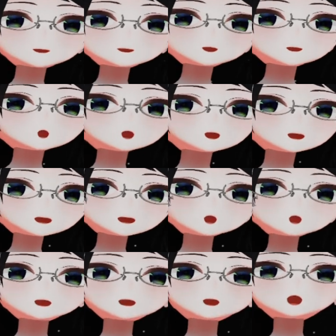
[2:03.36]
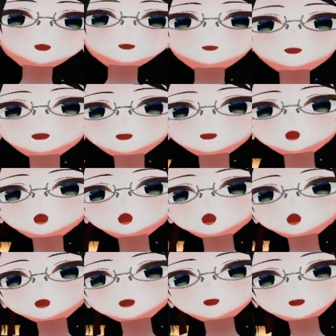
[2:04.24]
When you come
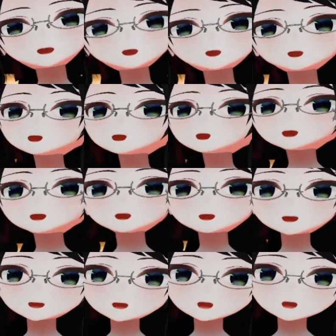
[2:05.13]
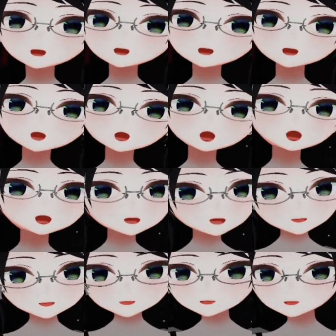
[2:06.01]
close to selling out,
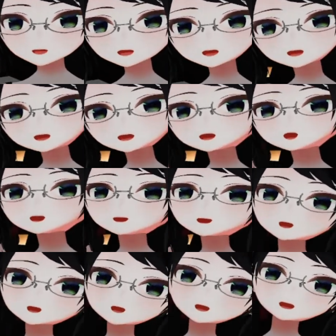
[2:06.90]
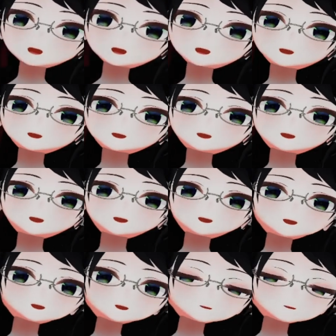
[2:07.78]
reconsider.